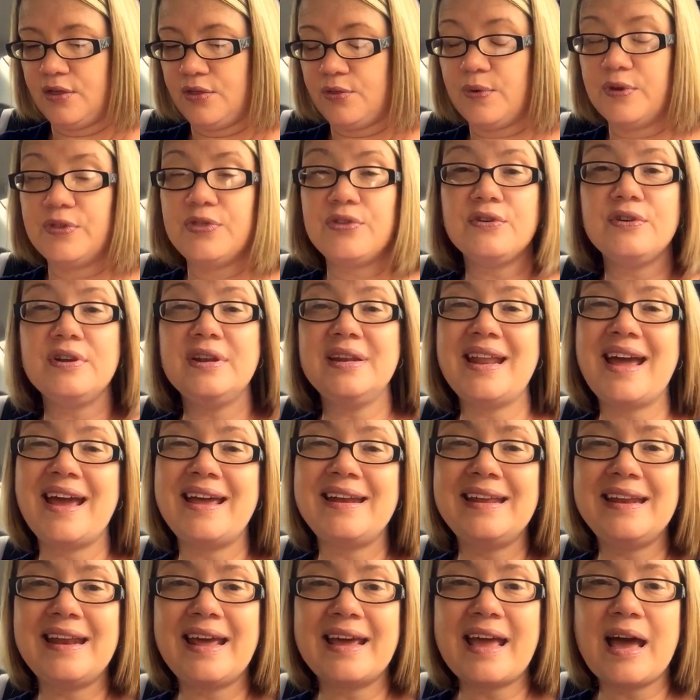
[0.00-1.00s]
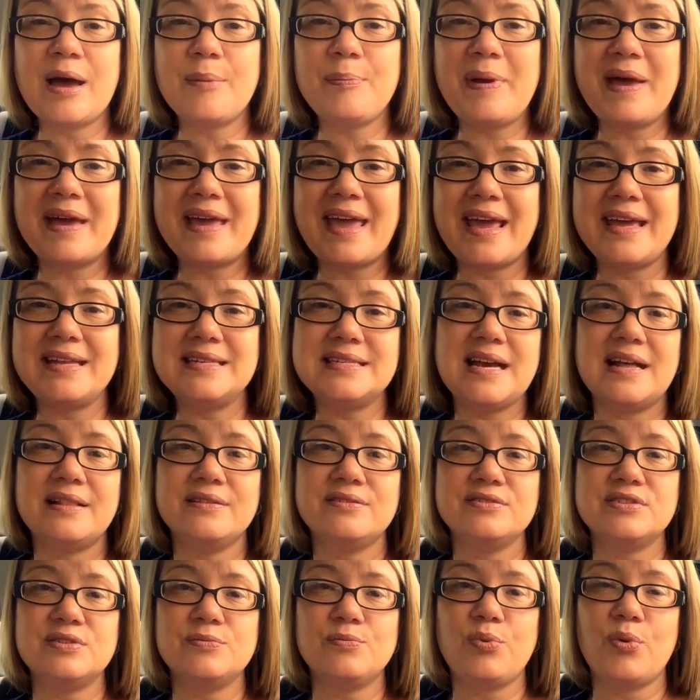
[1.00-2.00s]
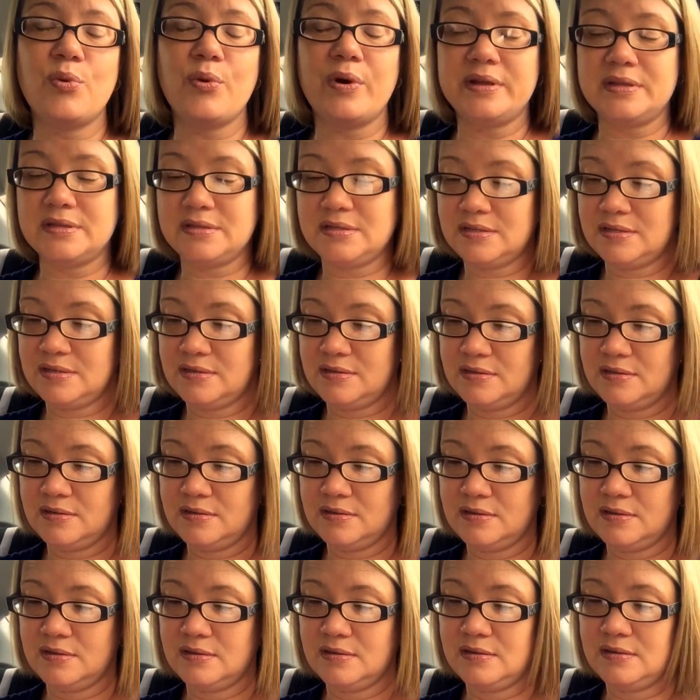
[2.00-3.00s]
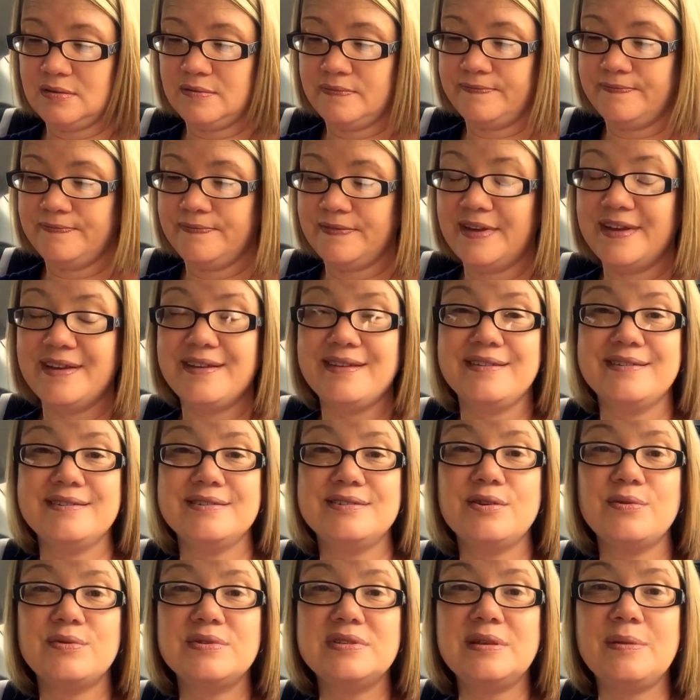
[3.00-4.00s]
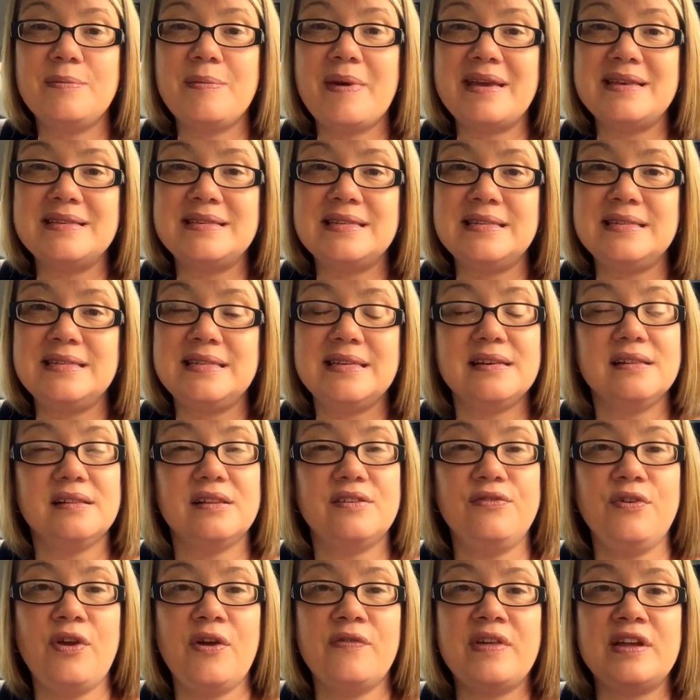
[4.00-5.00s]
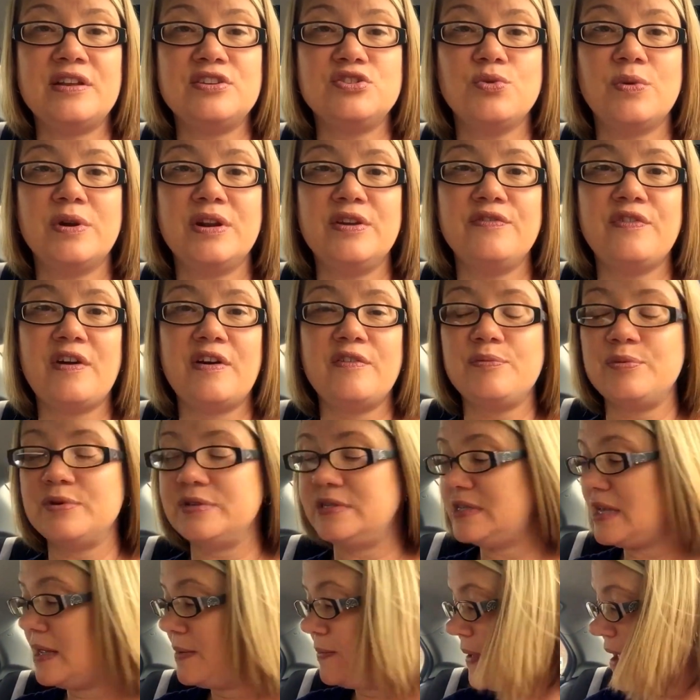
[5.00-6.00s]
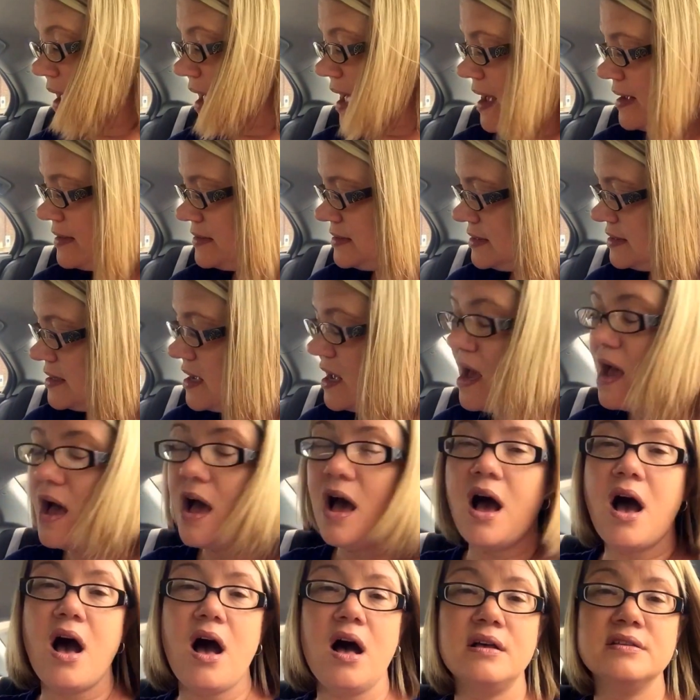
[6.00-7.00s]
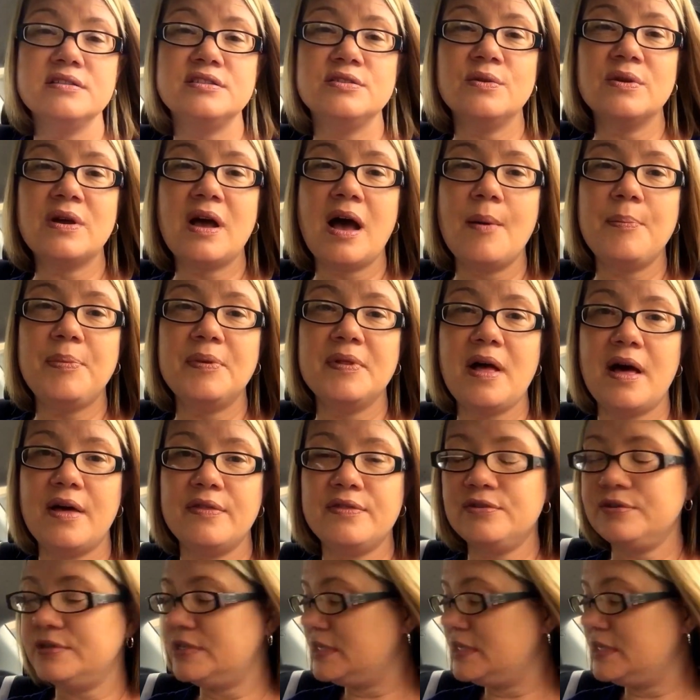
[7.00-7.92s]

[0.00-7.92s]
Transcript: 339 and I got back $8 in points. So it was an amazing deal if you have that 25% pass. Also a couple other